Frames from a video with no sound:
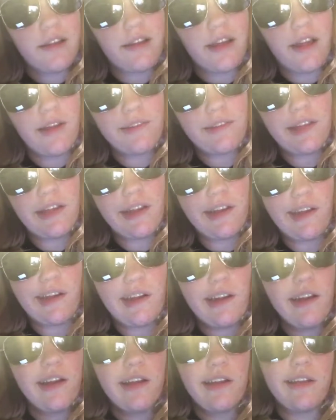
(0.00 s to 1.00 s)
down there
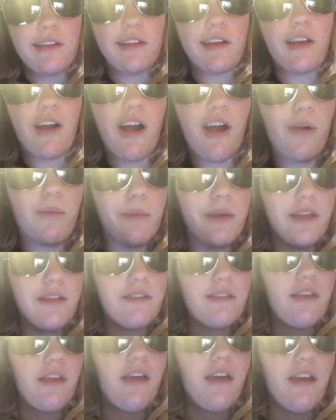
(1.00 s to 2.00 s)
in the
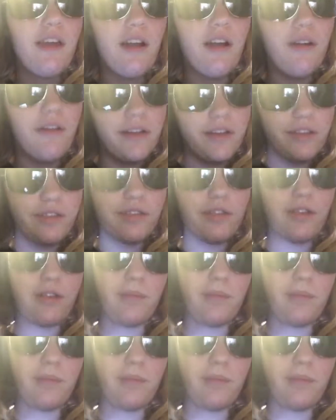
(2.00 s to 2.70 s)
comments, and I'll answer